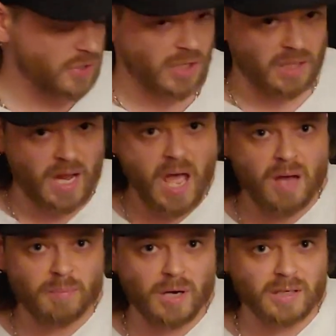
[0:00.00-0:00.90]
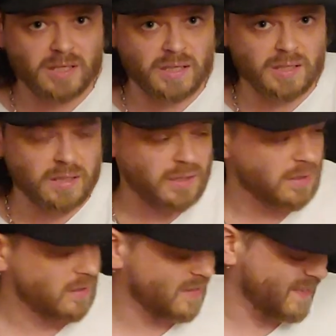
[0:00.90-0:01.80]
check it out,
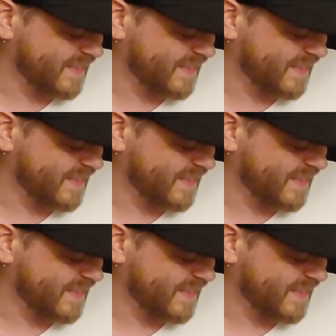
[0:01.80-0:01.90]
Mikey.